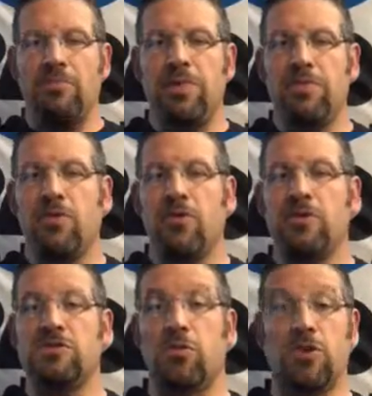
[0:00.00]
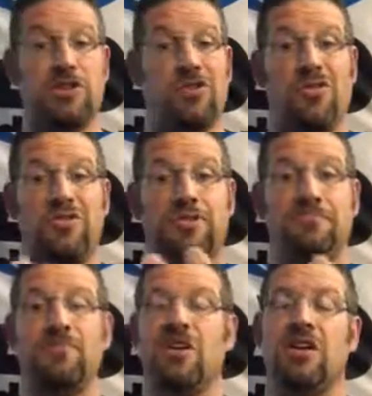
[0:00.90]
peak performance buoyancy course.
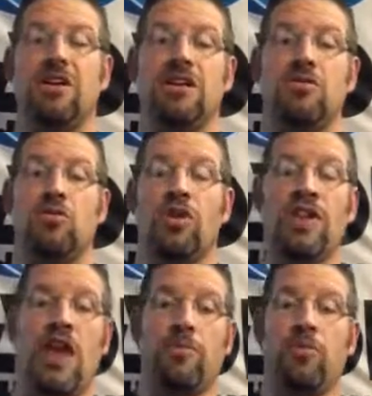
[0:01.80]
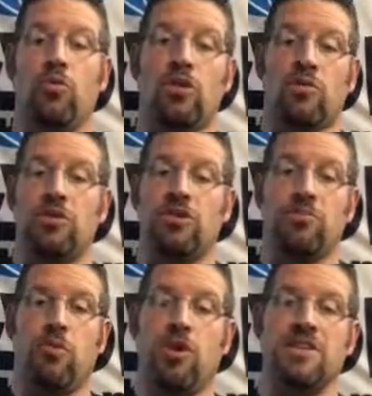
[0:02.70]
Really help you work with your
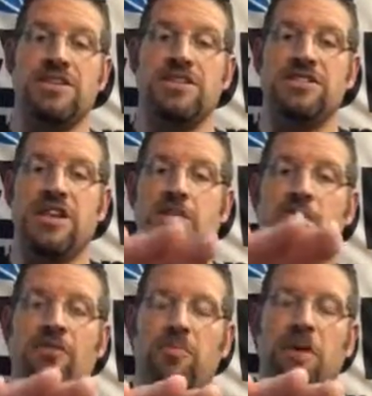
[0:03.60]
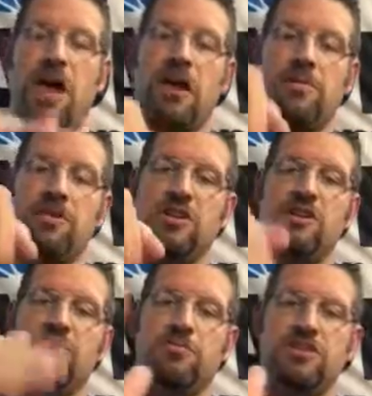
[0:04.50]
buoyancy, staying up off the bottom in
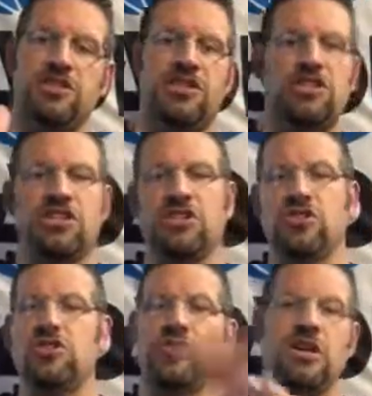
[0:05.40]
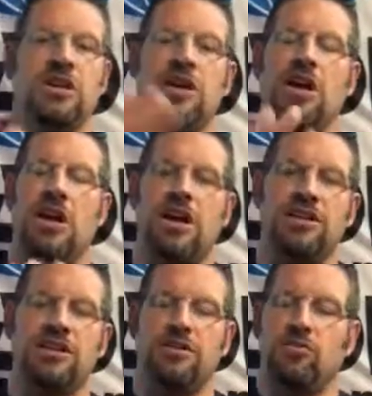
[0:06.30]
different positions.
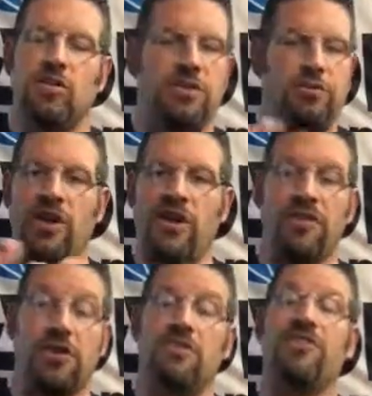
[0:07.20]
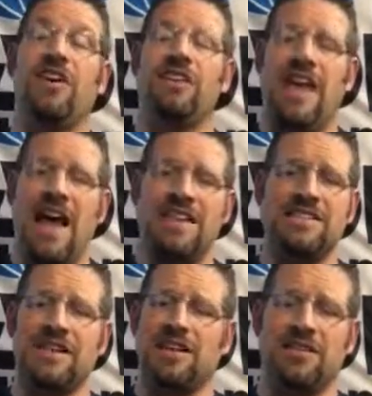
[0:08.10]
We have a
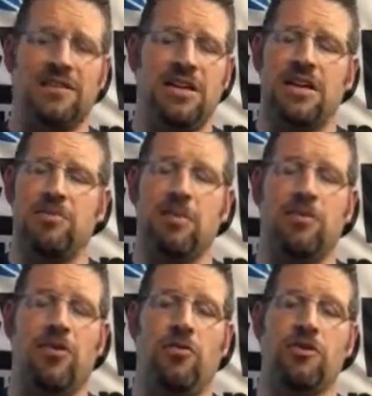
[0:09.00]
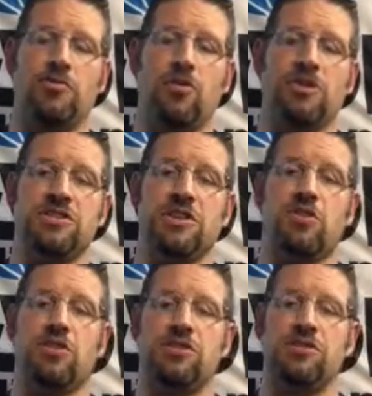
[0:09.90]
fantastic peak performance buoyancy
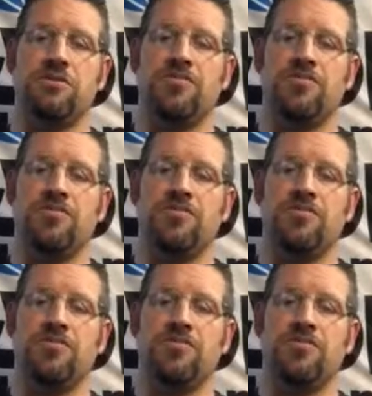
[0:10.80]
course.